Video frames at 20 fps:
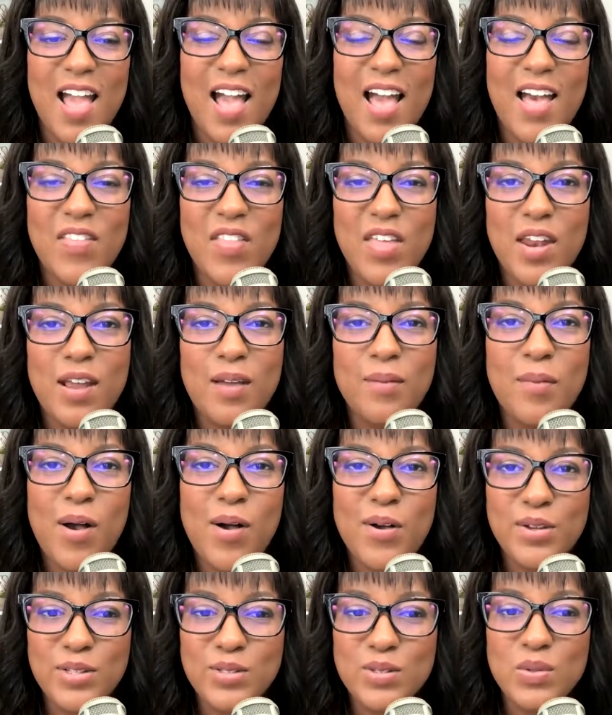And then I'm
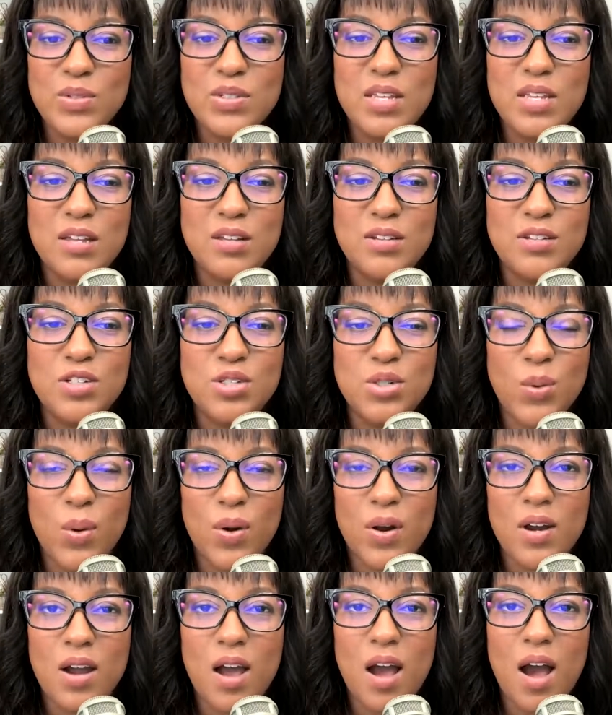also seeing
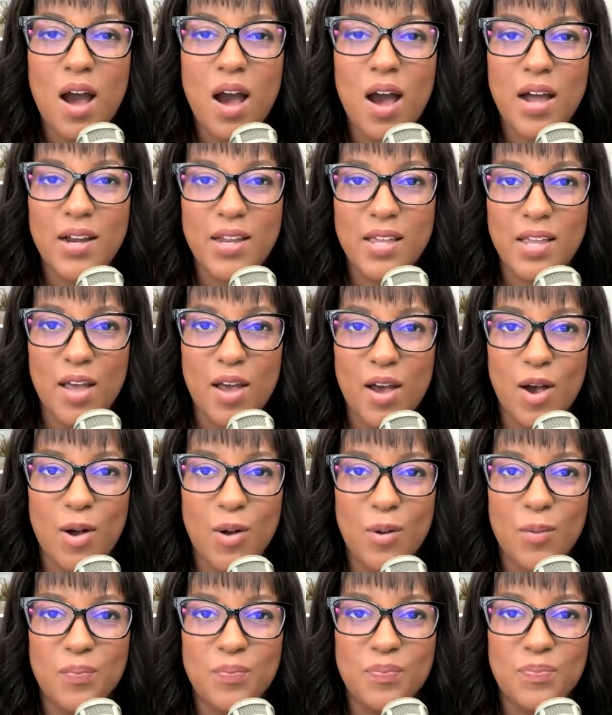short
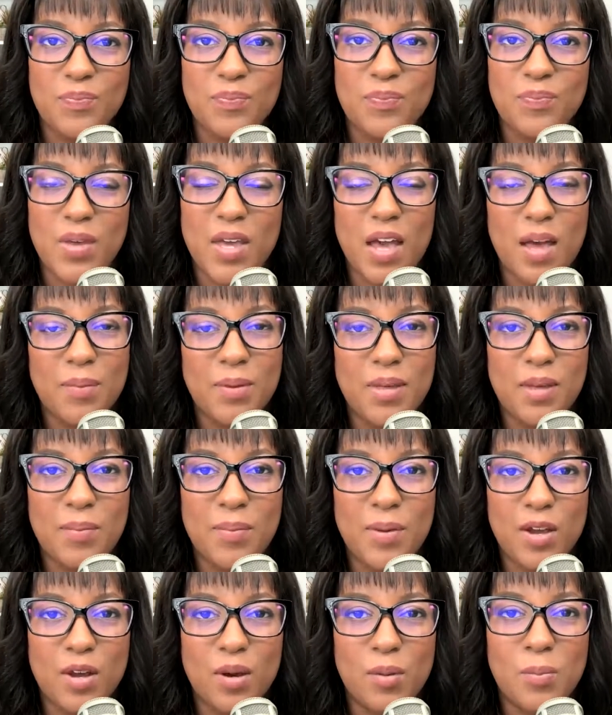audio becoming a
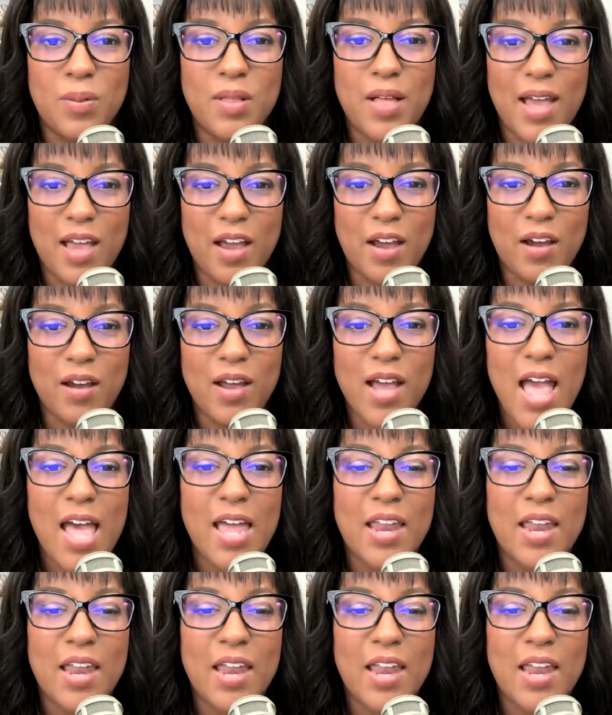bigger player.